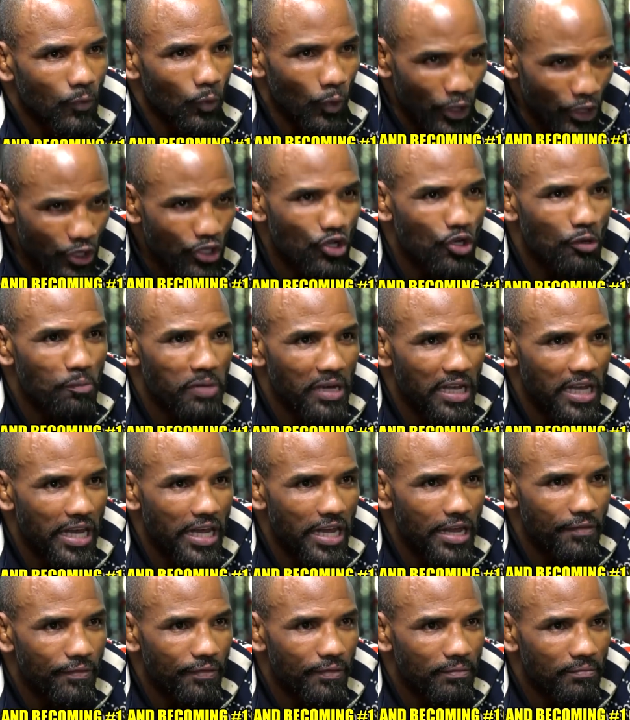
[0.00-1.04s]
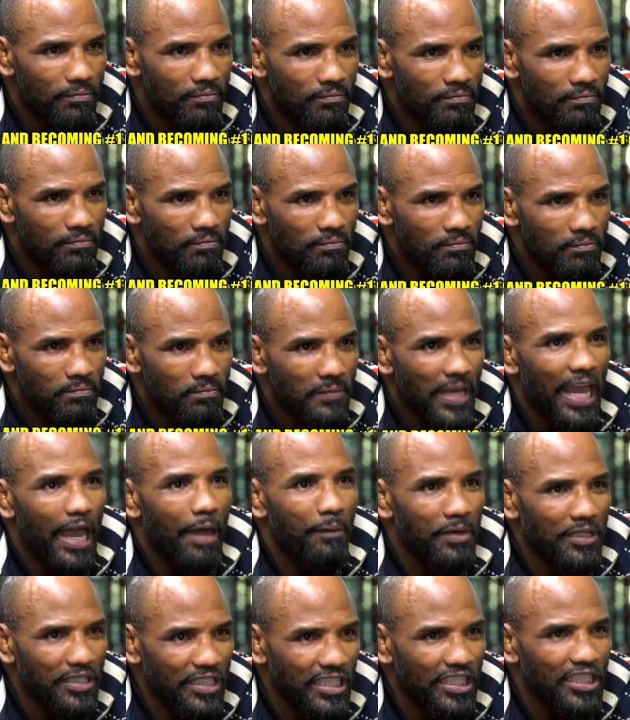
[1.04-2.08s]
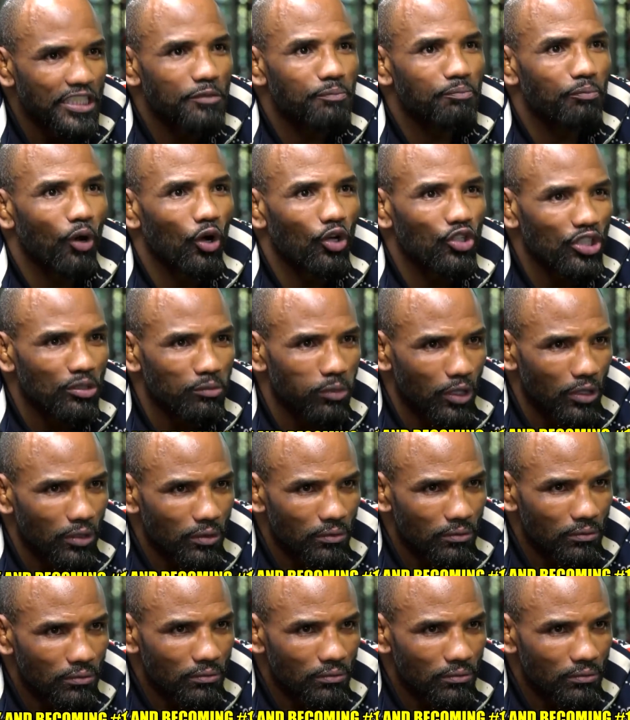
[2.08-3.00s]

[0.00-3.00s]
When you believe, everything is possible.